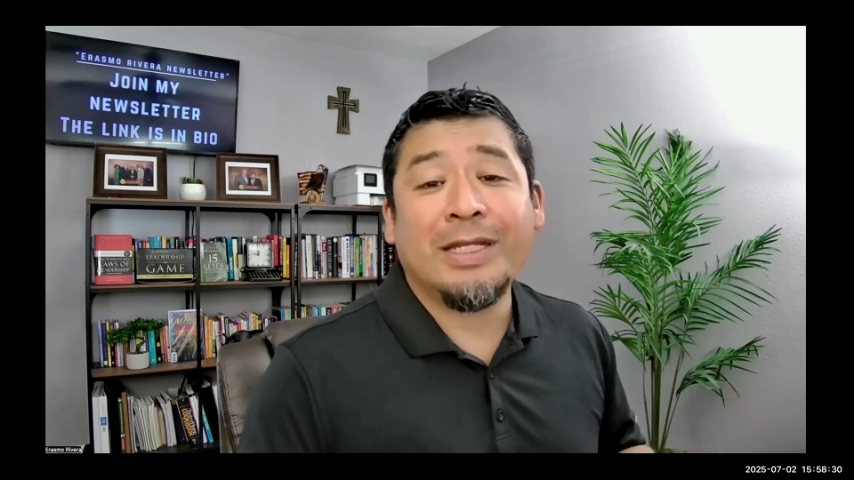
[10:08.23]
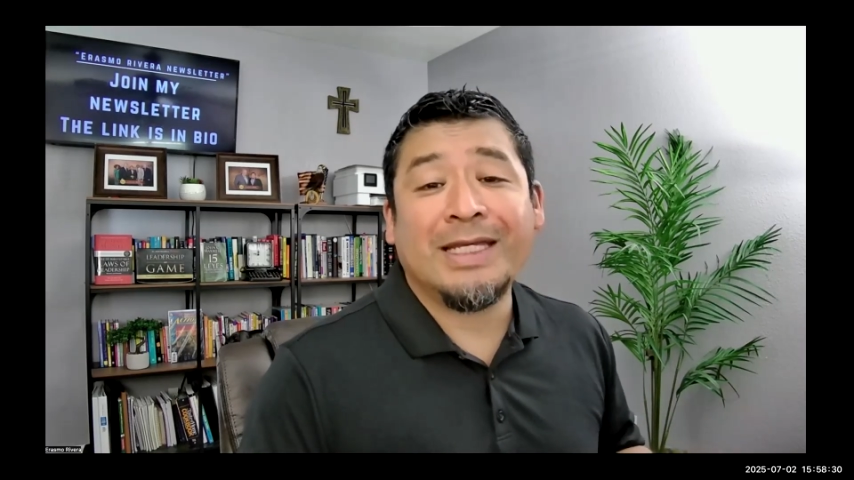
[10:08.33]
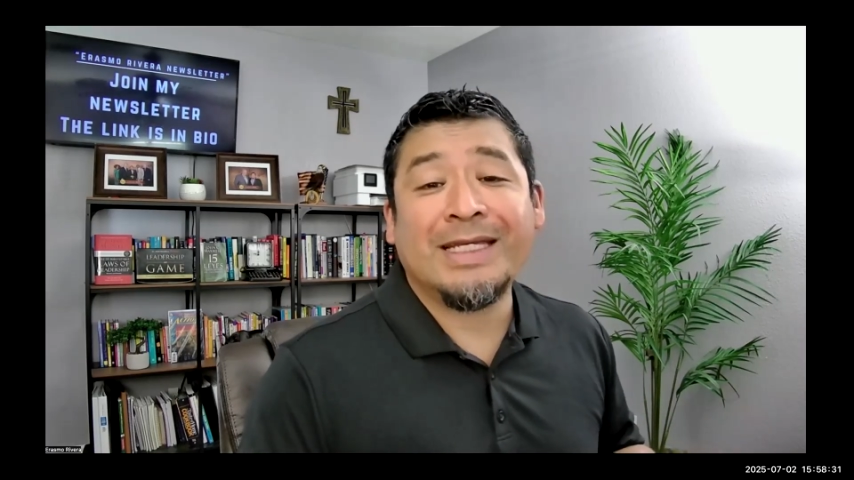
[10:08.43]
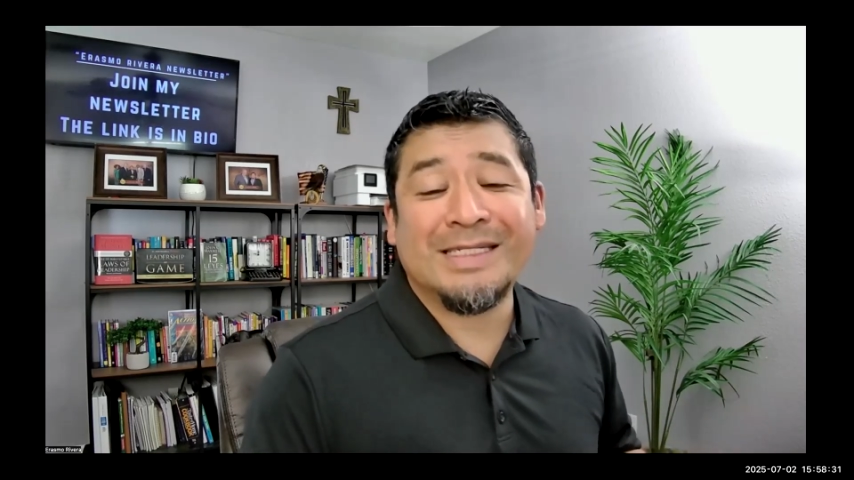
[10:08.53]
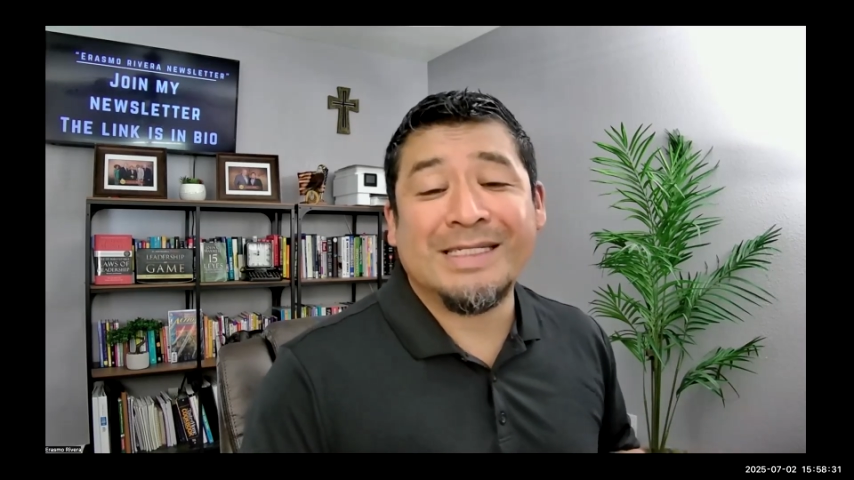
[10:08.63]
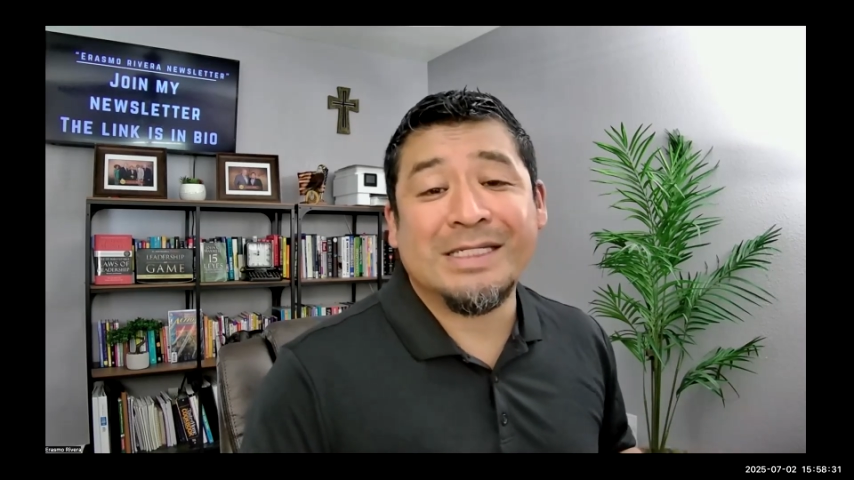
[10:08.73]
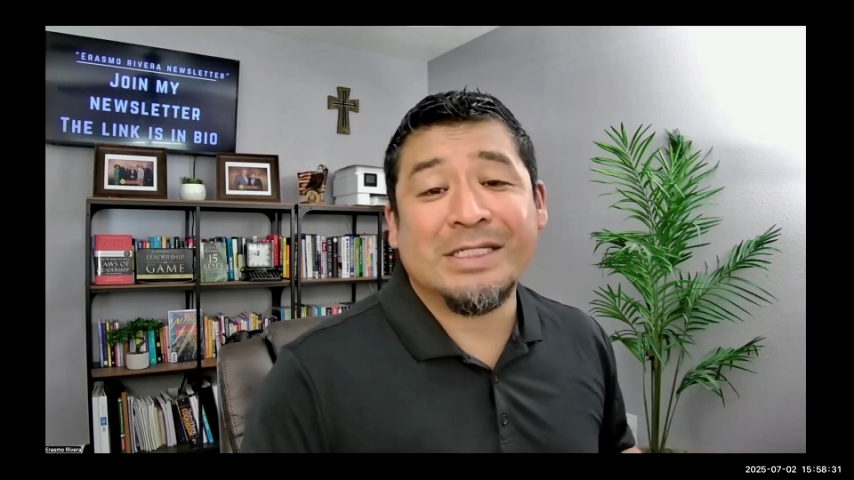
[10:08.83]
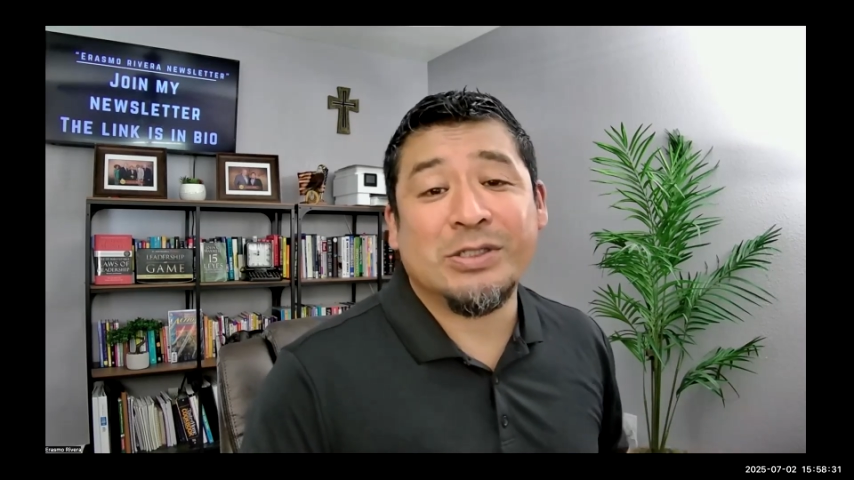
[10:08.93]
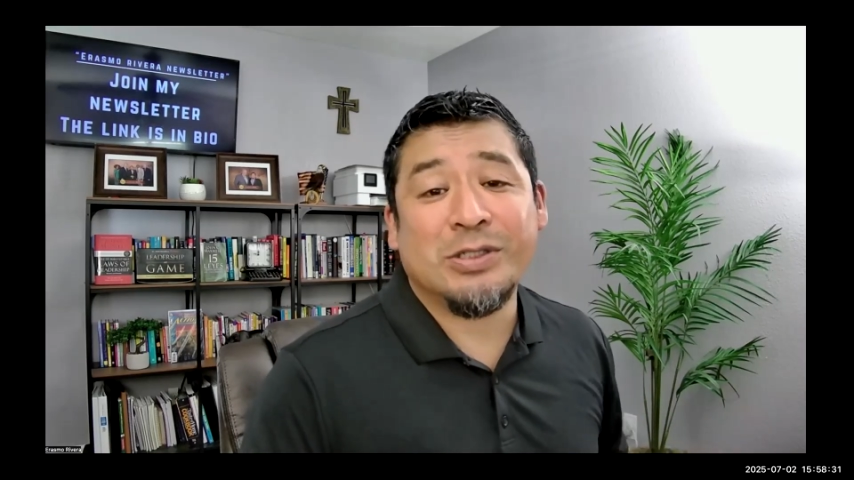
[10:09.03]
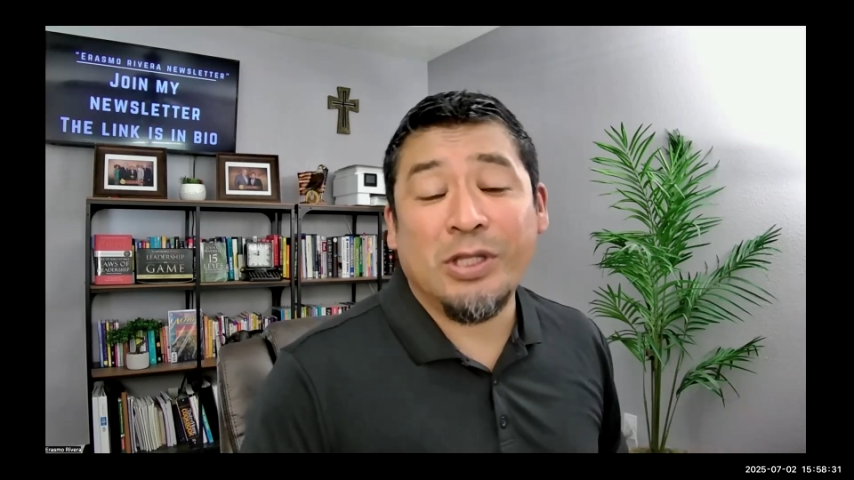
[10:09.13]
is it
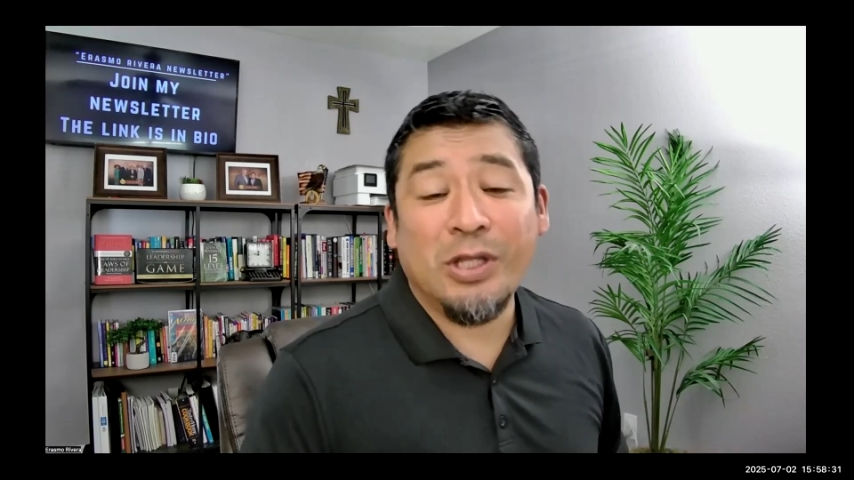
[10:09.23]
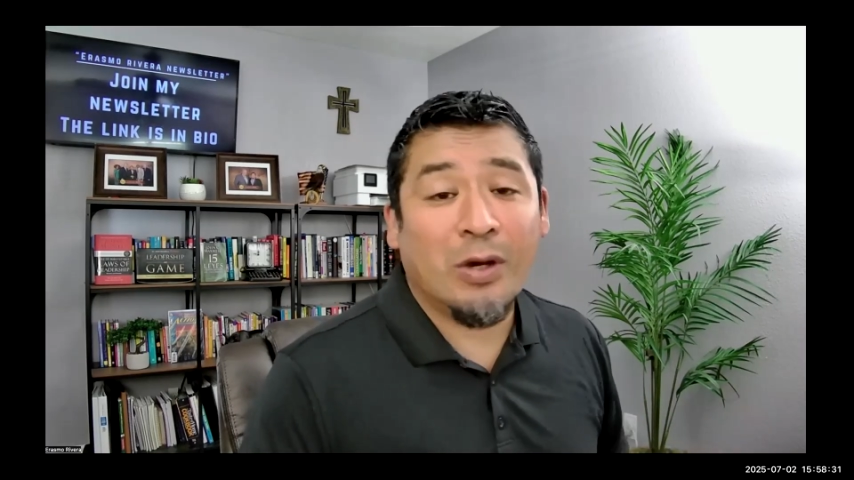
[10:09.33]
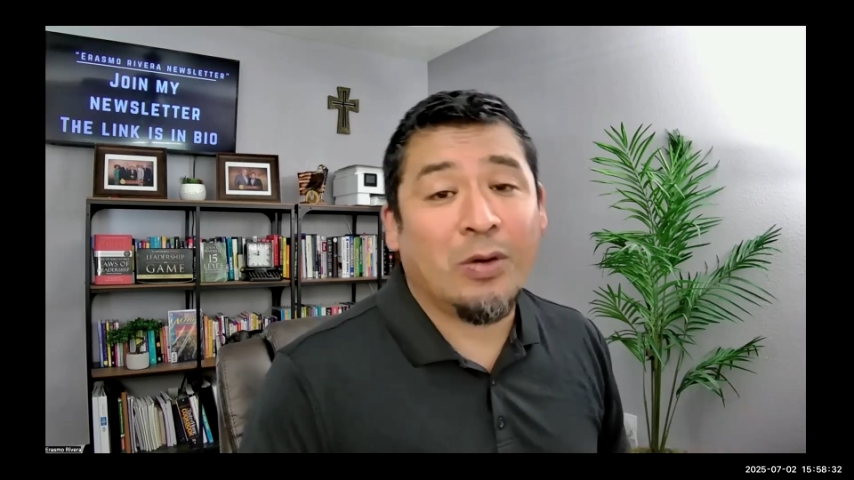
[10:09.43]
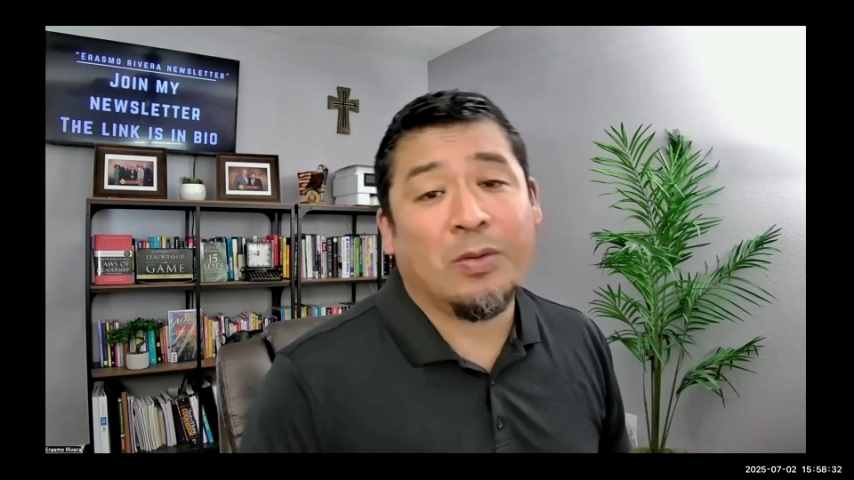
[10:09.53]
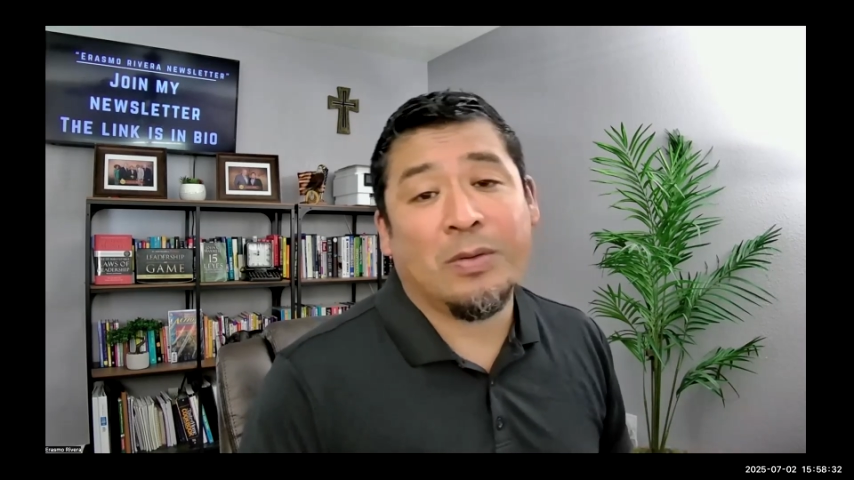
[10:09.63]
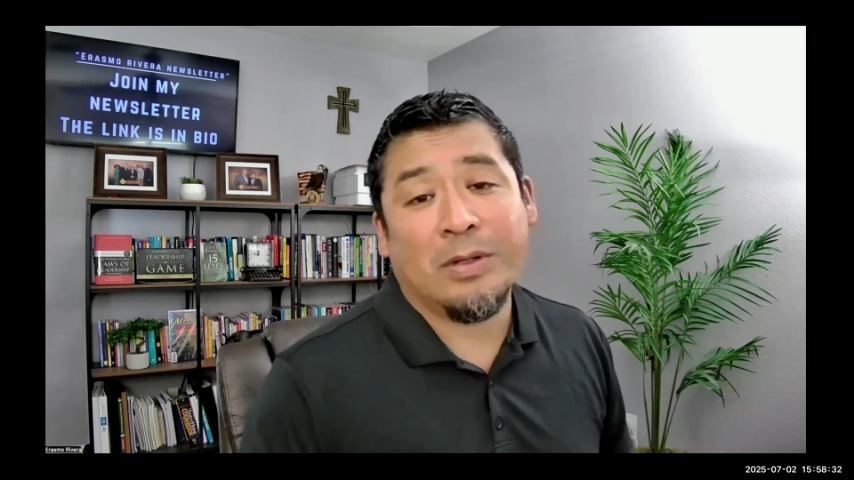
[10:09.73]
to know